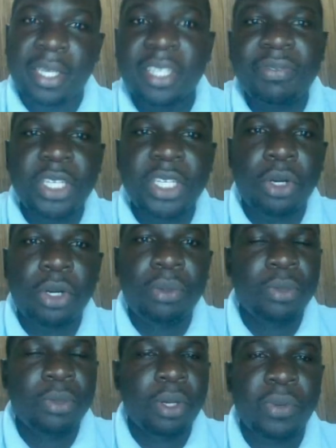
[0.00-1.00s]
In this
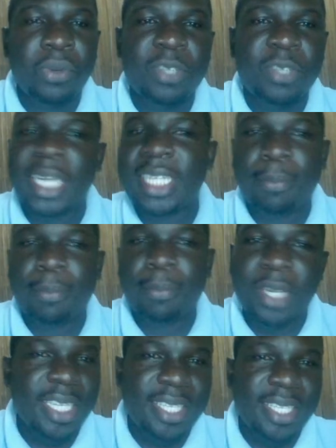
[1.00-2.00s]
video we spice
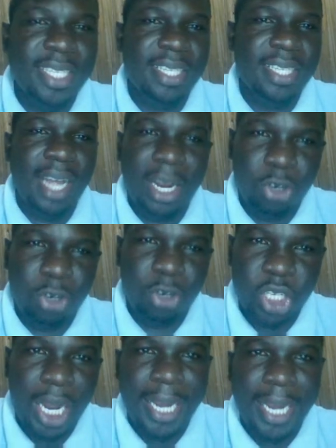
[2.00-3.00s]
up things a
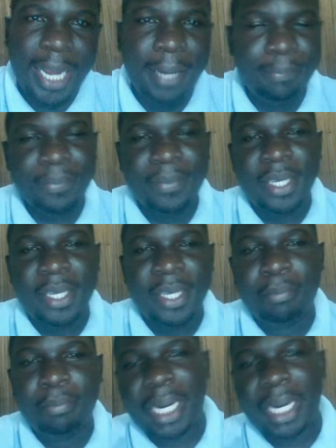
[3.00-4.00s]
notch higher
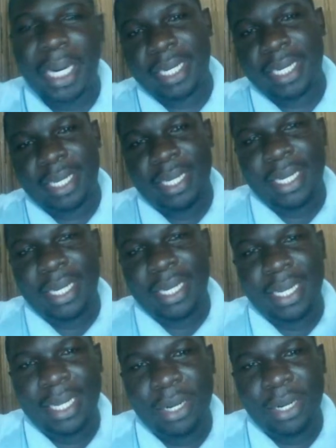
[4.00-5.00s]
by
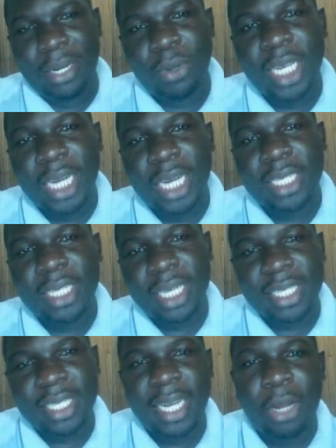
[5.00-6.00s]
looking
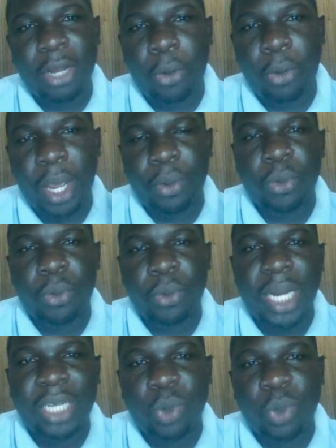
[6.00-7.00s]
at a scenario where we
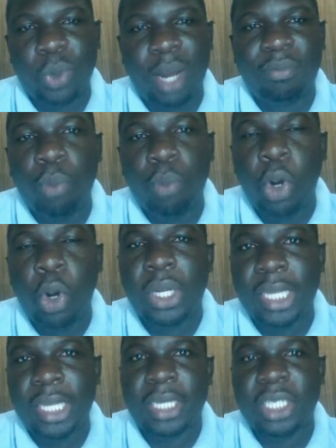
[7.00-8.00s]
would like to have
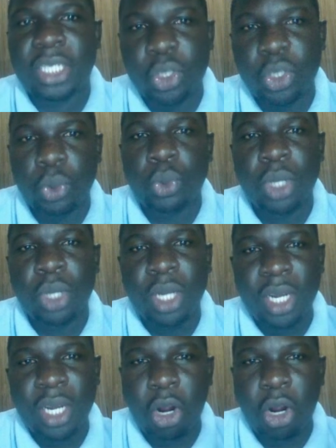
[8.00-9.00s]
more than two
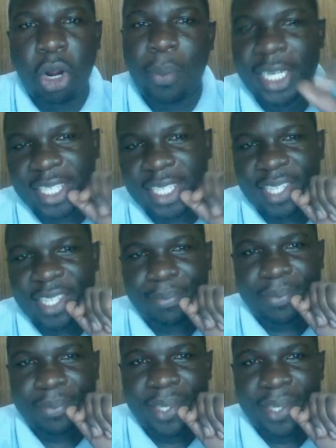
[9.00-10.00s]
comments.